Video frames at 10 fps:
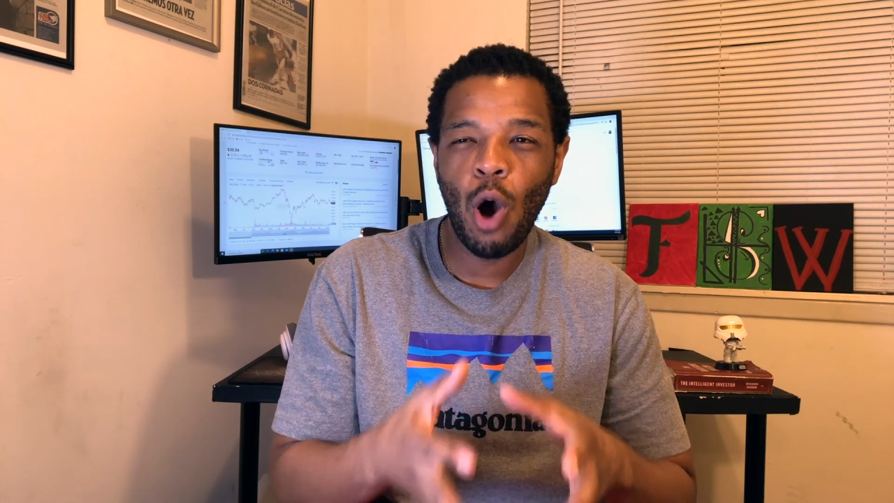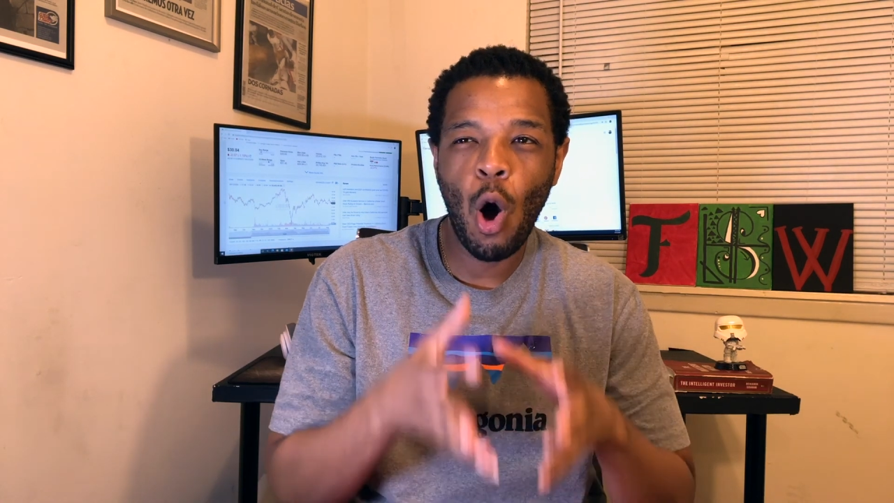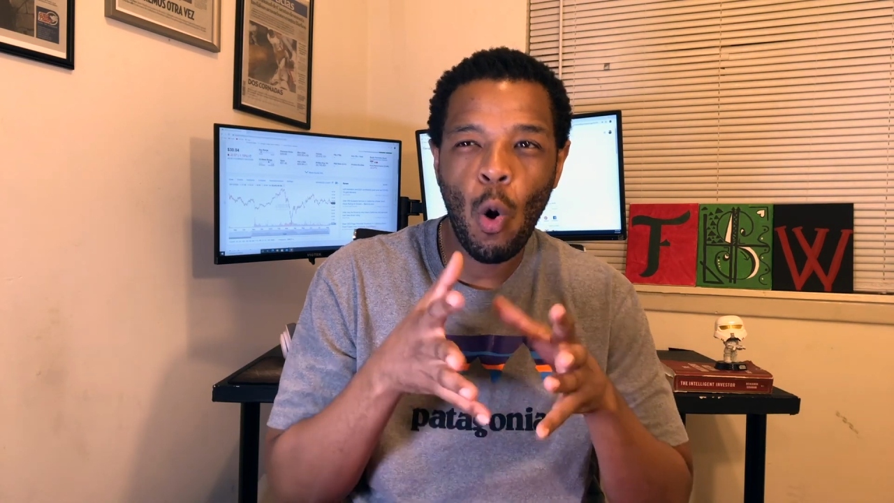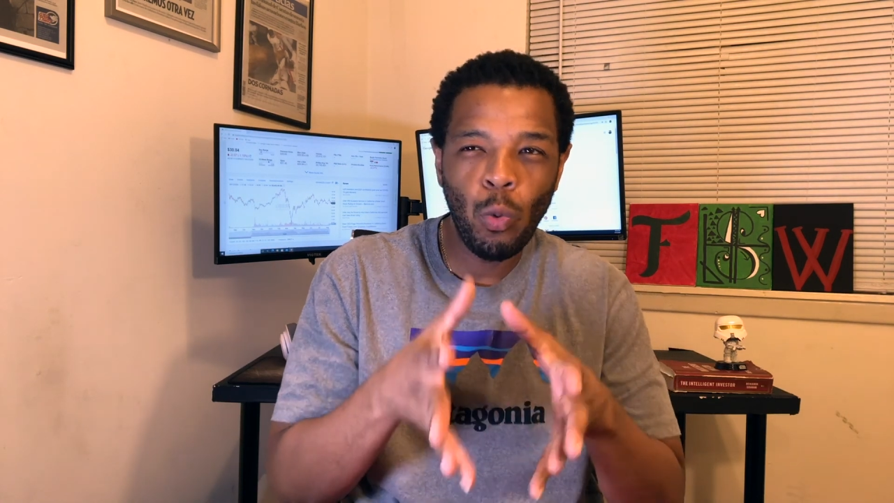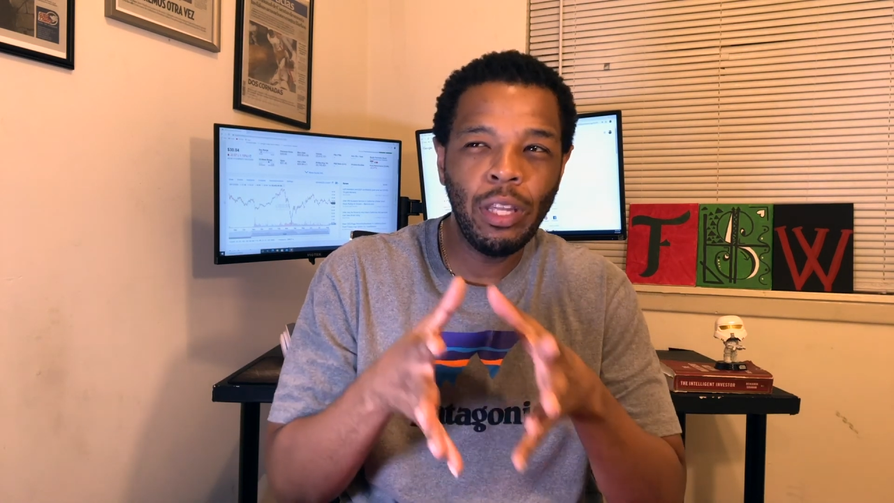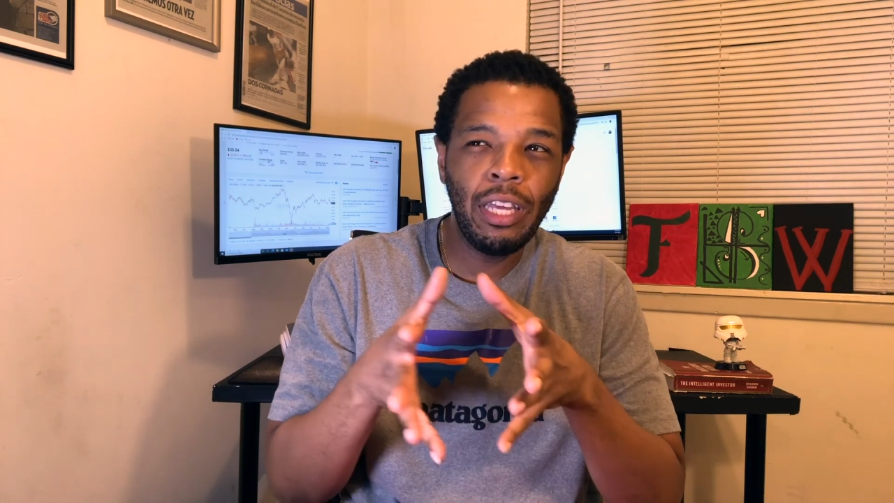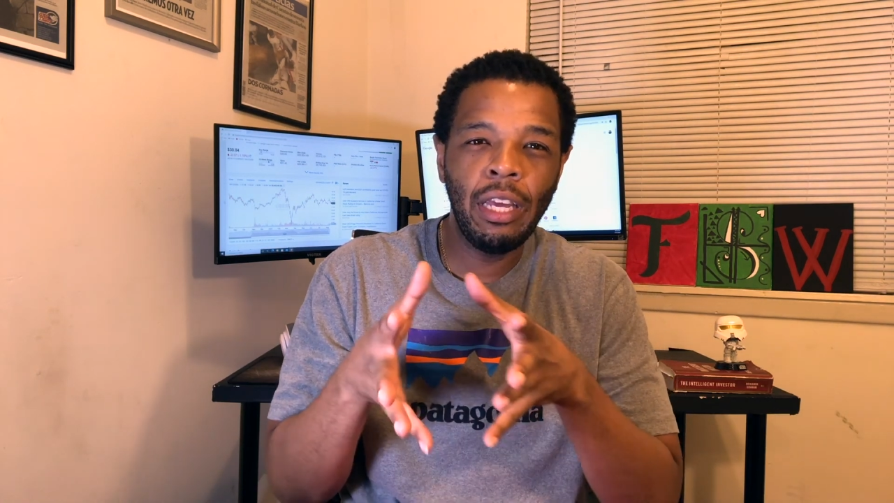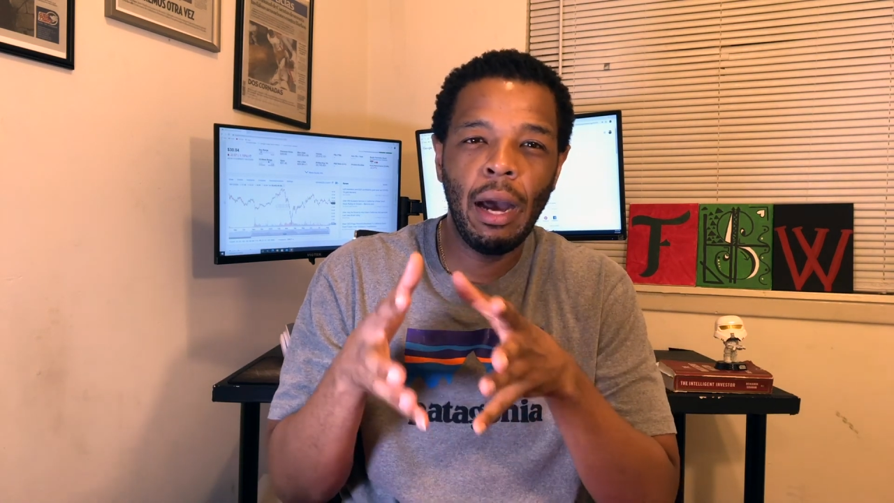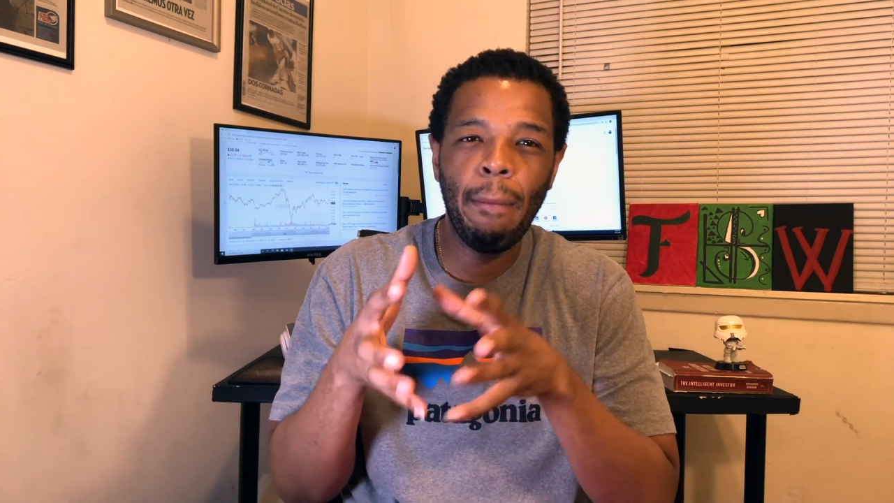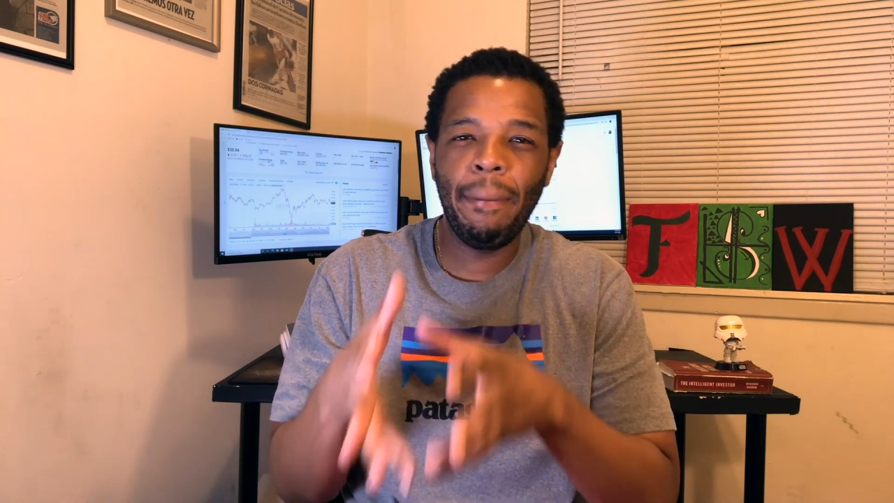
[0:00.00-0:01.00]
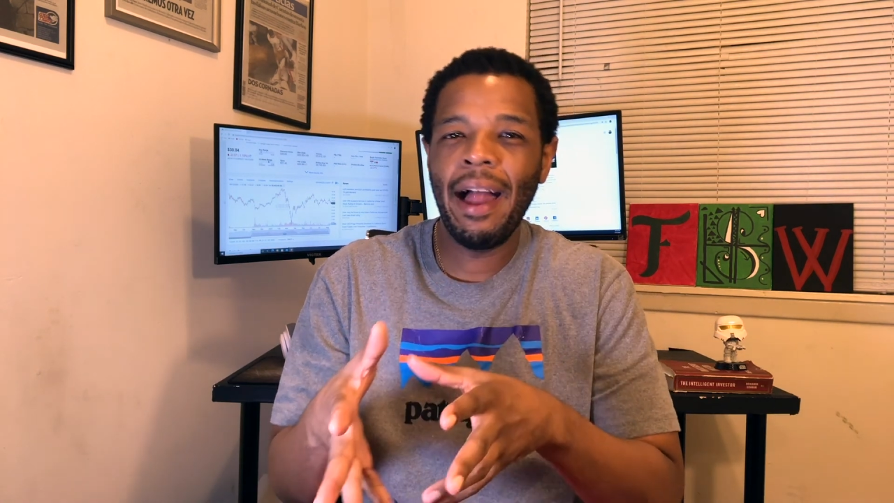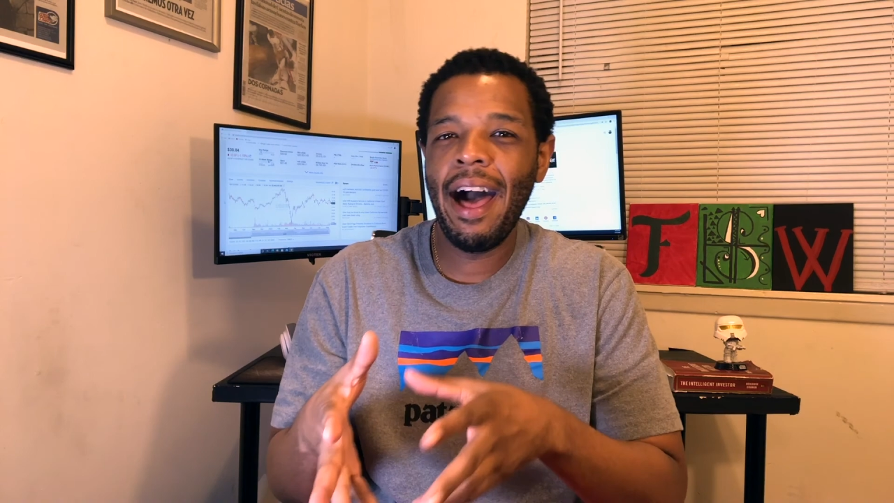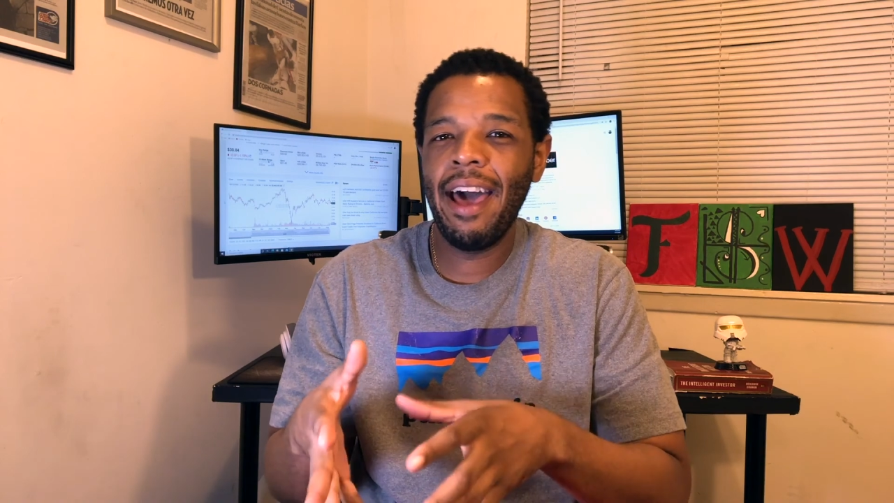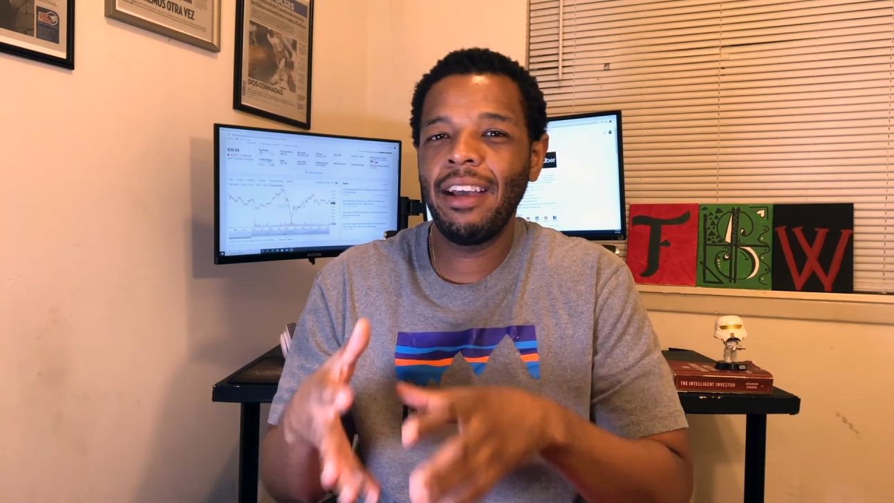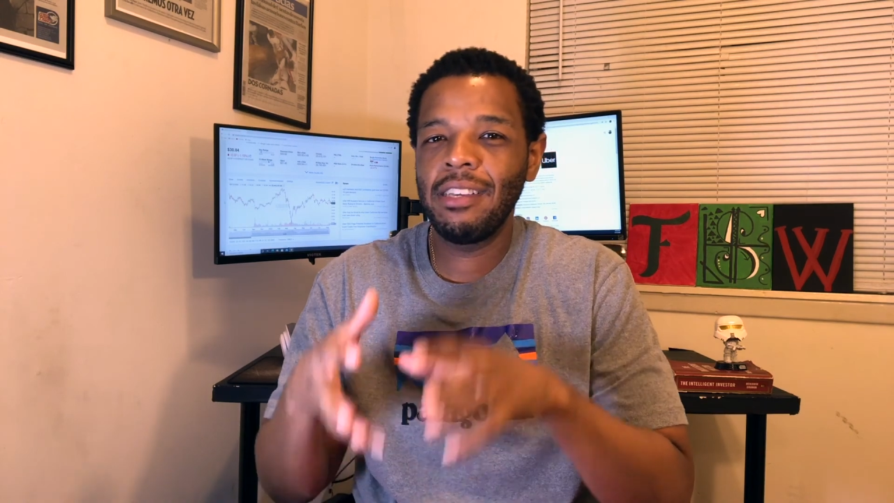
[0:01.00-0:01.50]
only
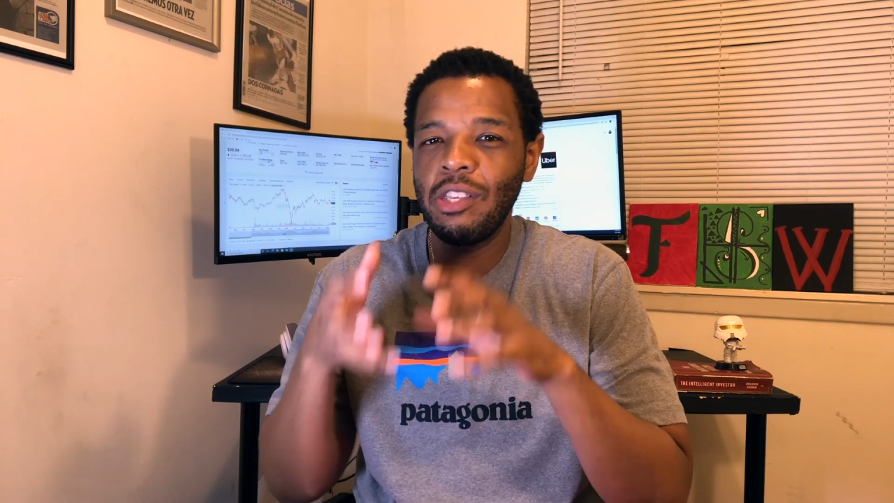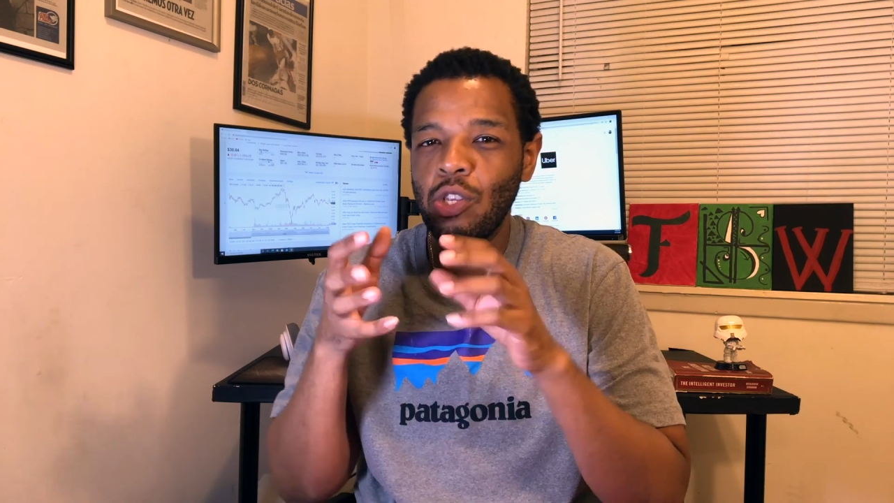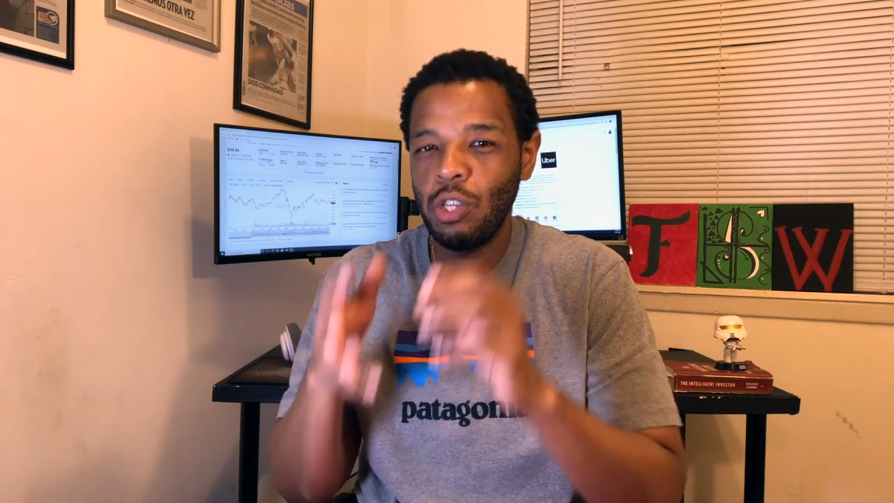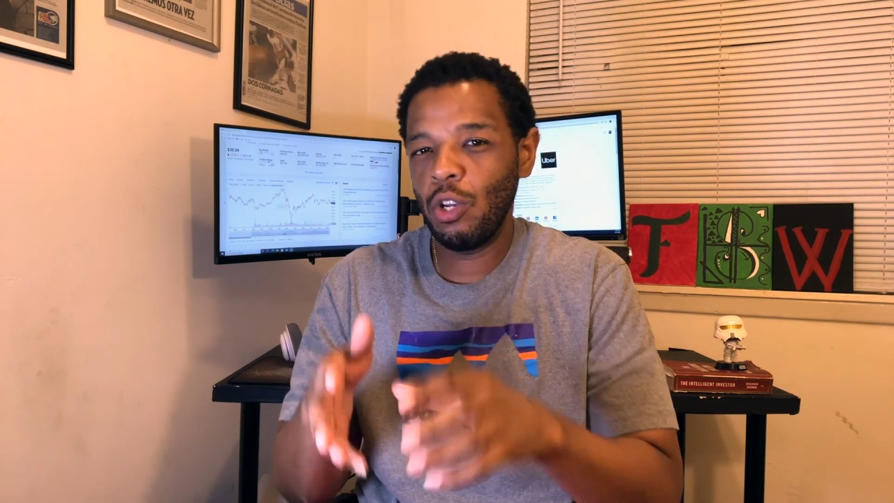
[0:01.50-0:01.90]
applies